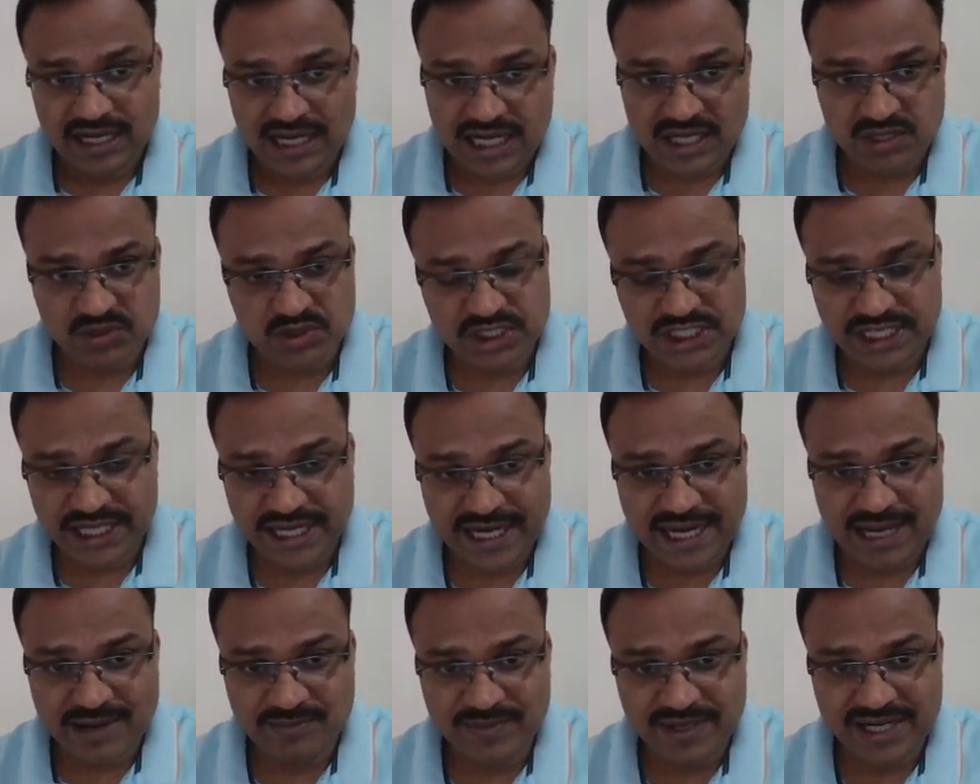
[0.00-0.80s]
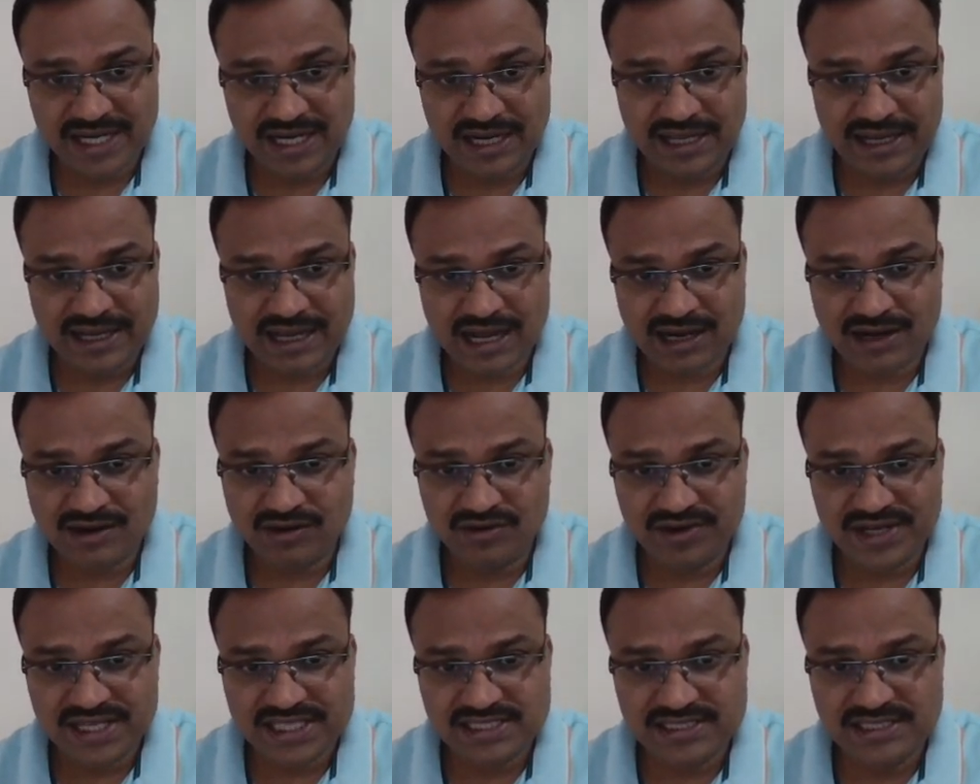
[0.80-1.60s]
now share capital like
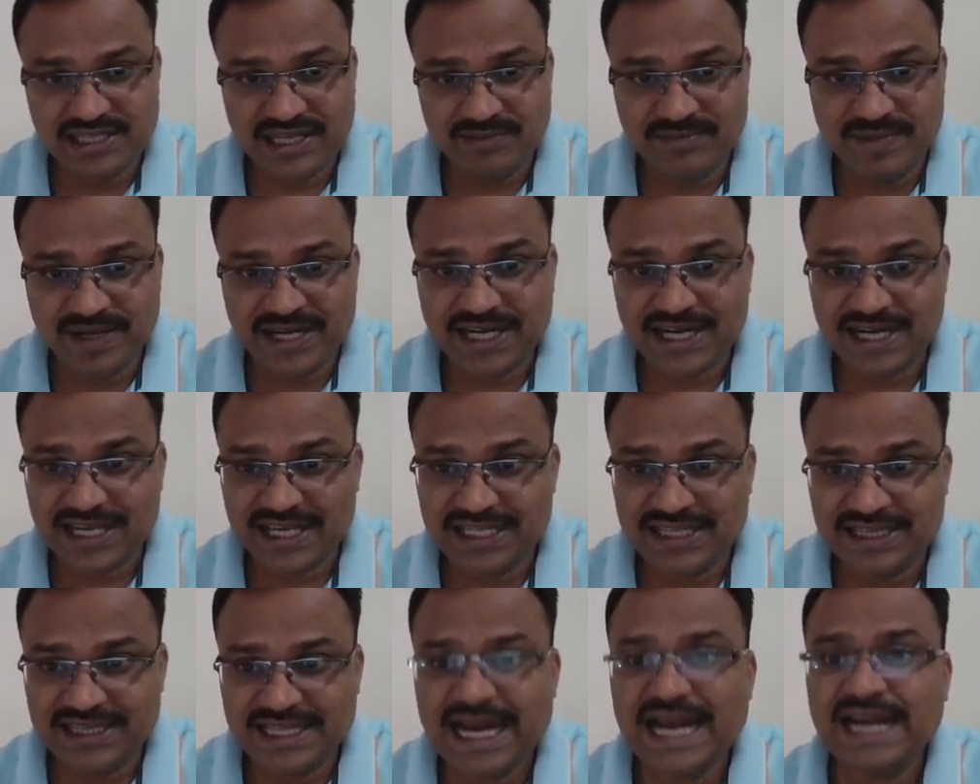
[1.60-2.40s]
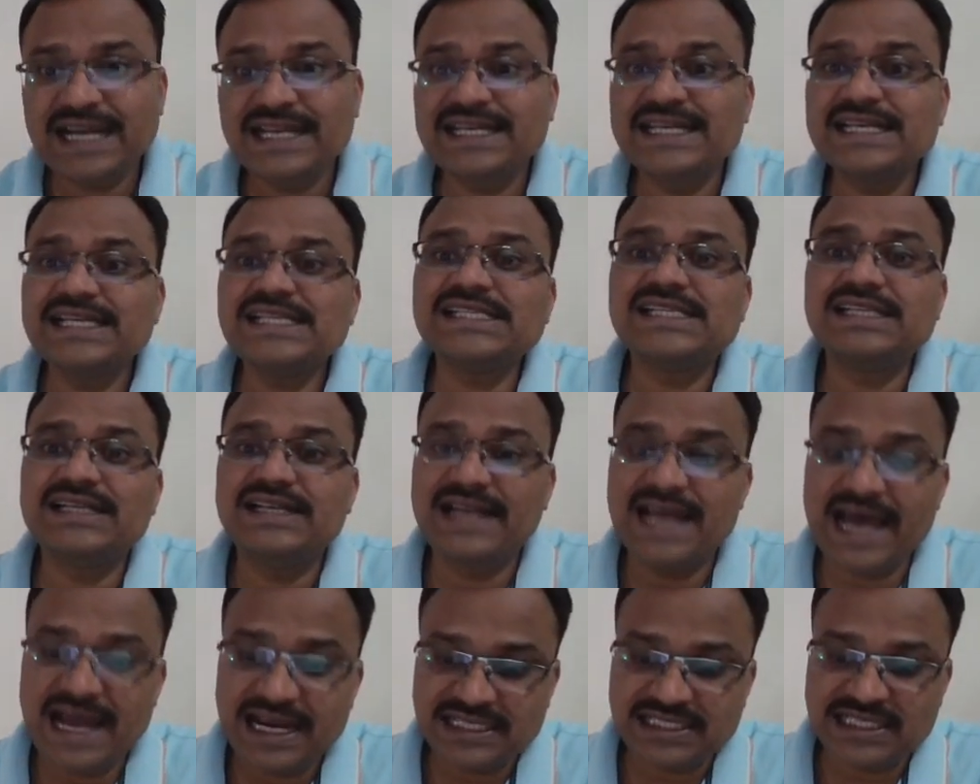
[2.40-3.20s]
account is debited in that case
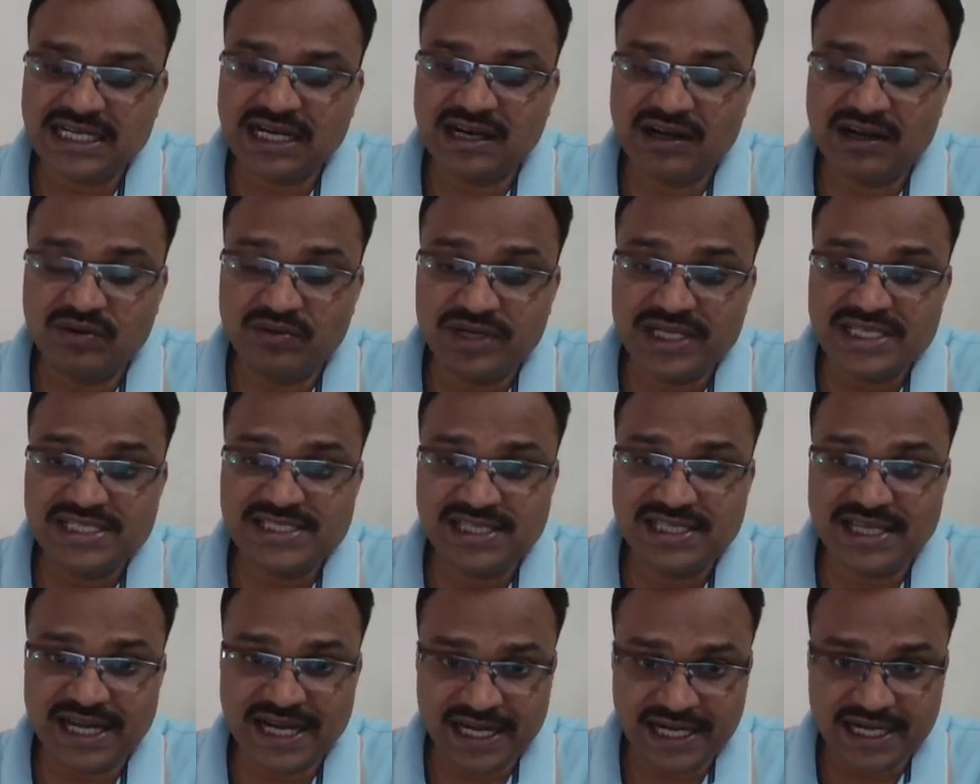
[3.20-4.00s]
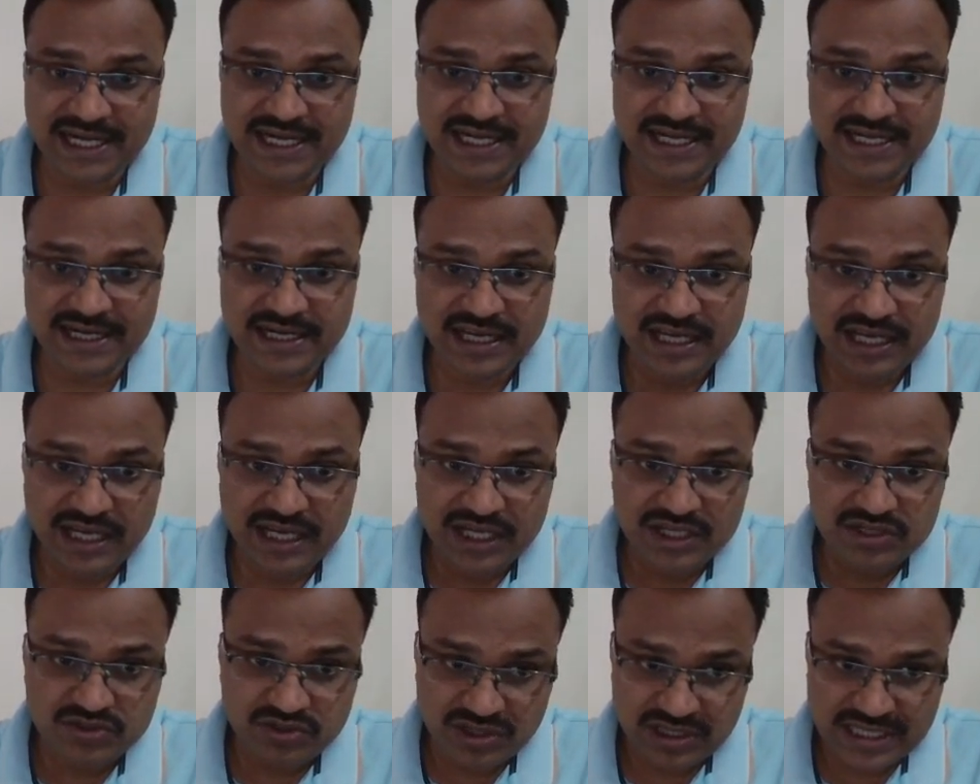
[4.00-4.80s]
dash account is credited
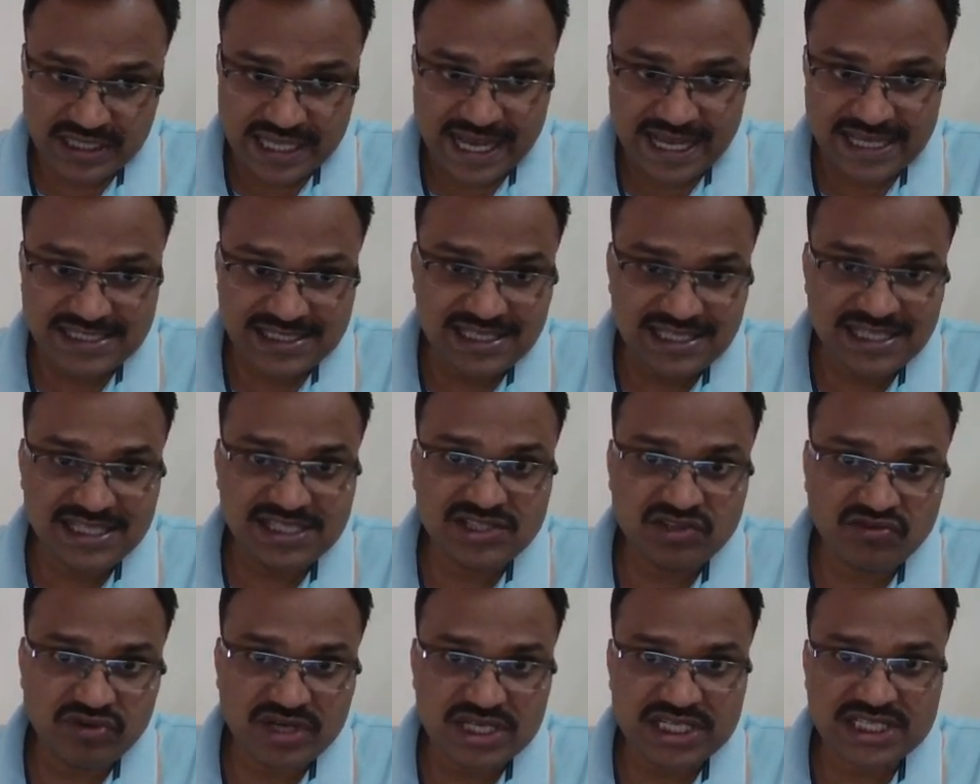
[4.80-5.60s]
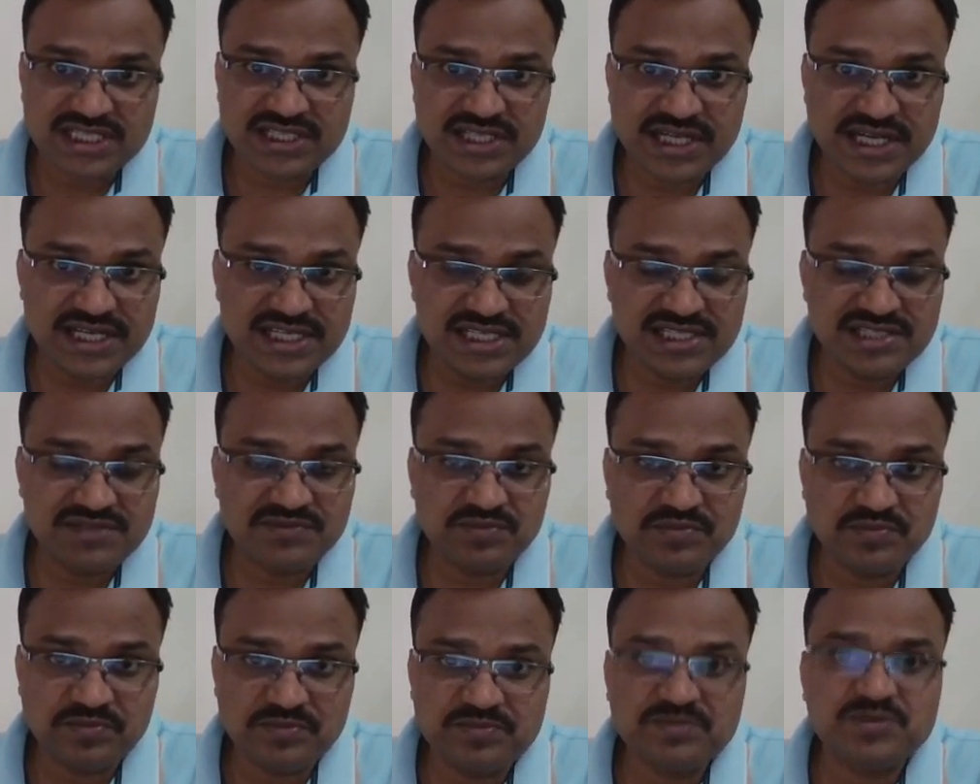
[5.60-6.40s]
so as this question
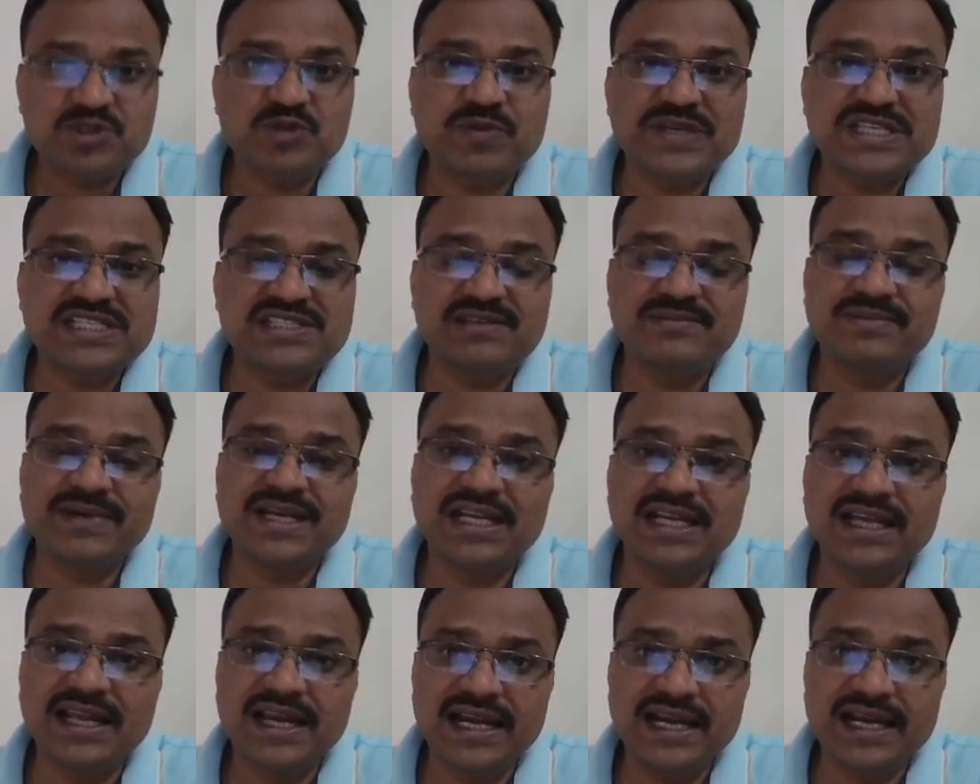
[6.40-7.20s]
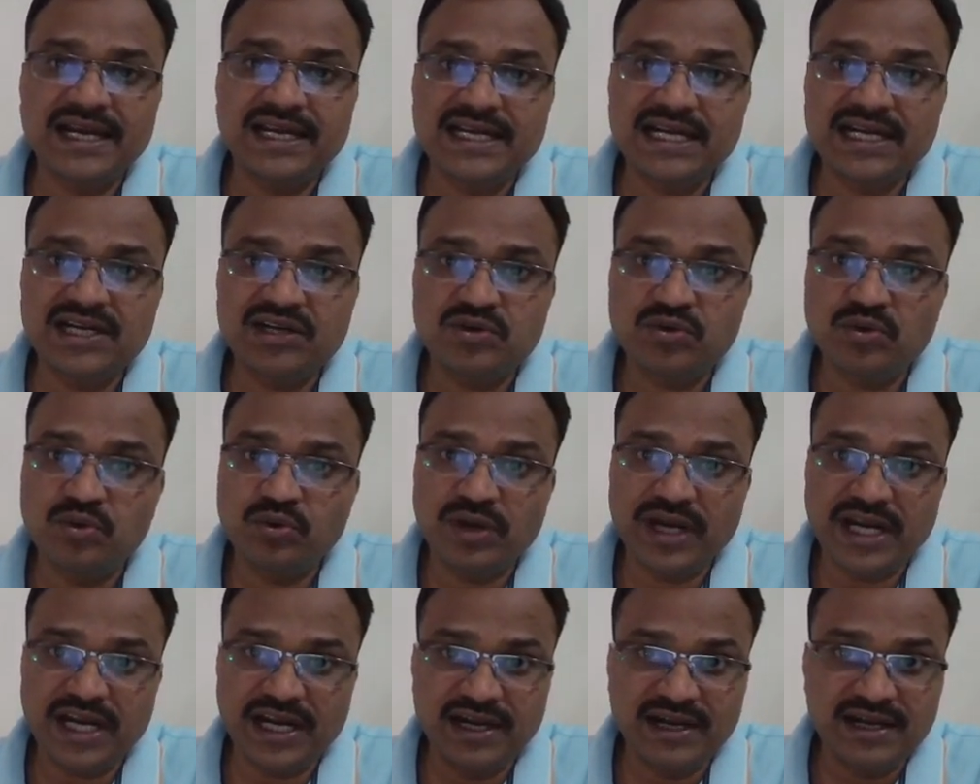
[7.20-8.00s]
is specifically related to
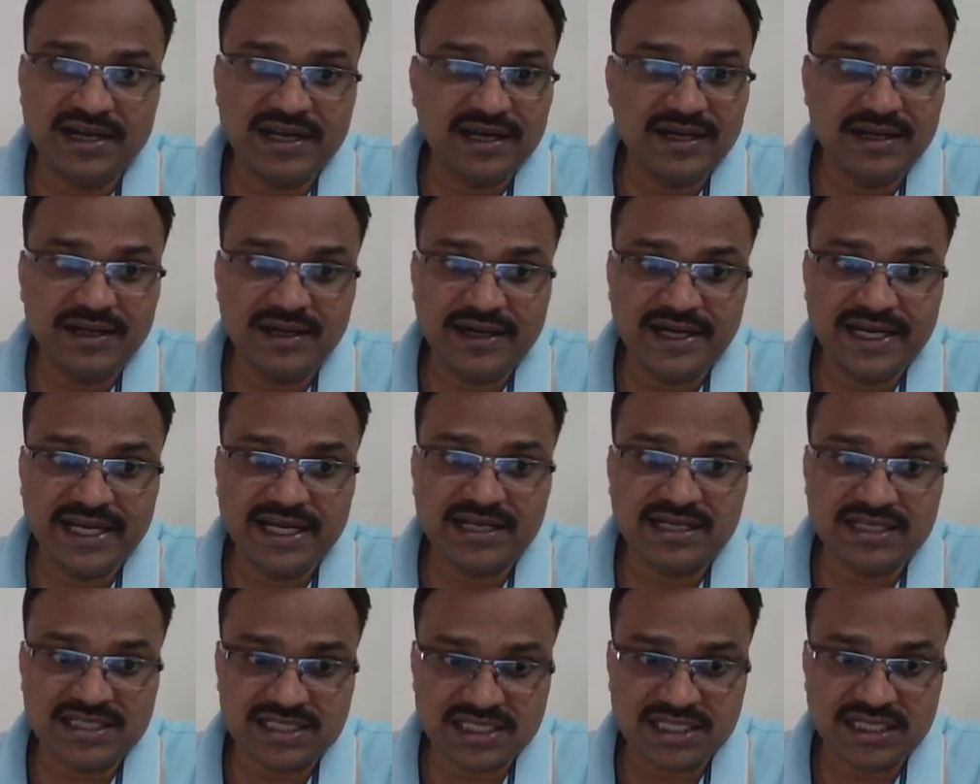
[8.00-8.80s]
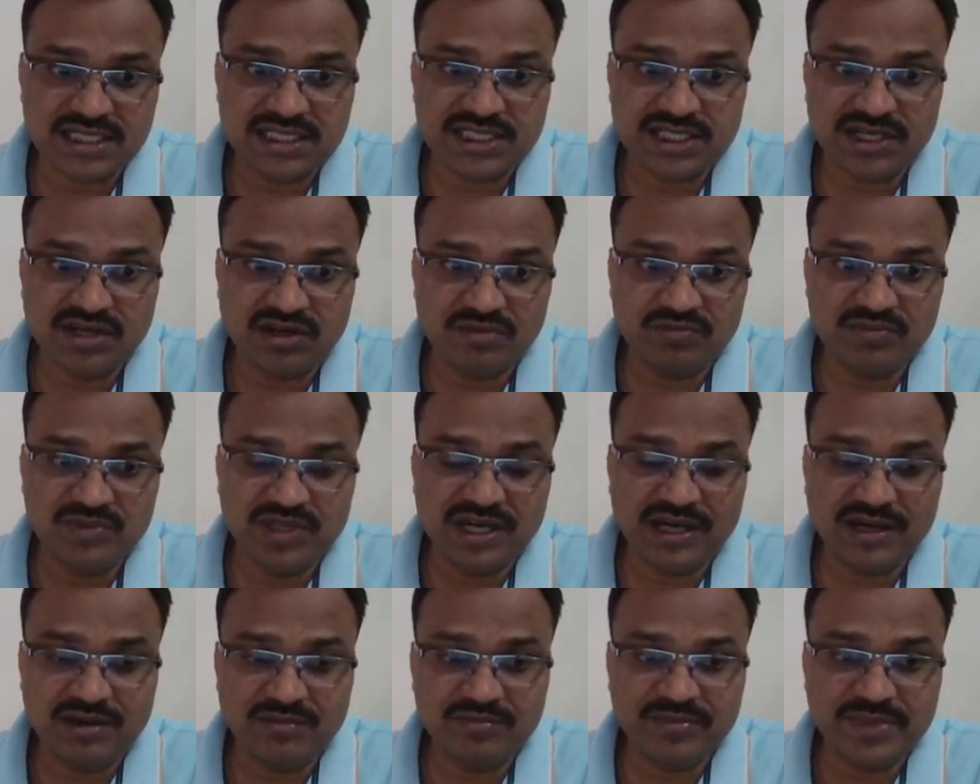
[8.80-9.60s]
internal reconstruction of
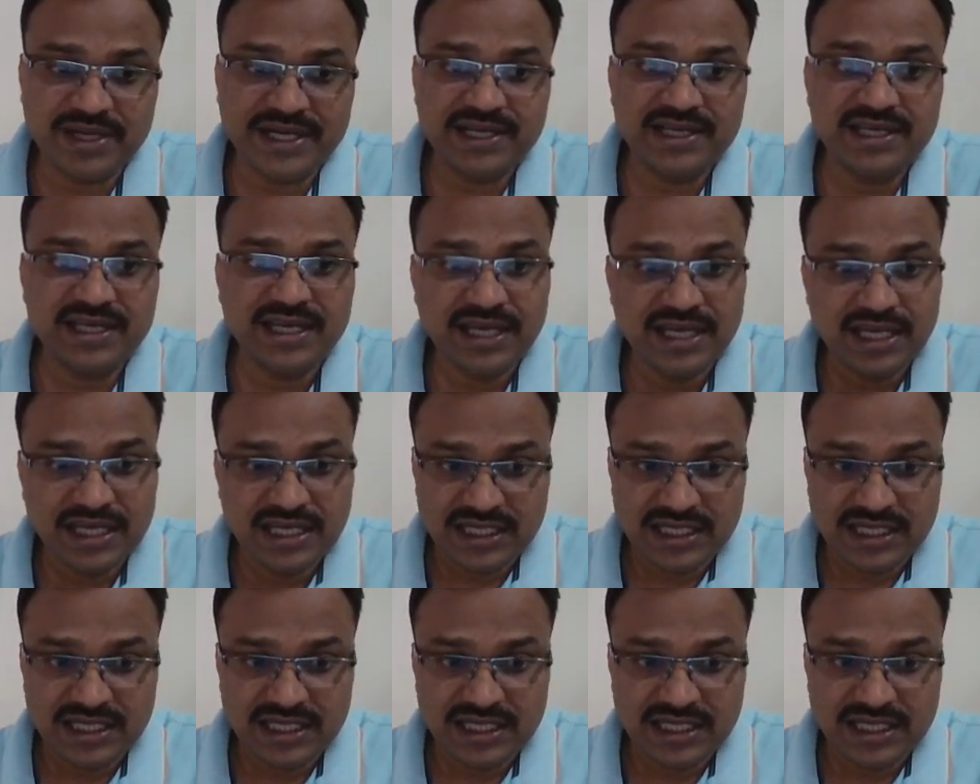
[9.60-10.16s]
the company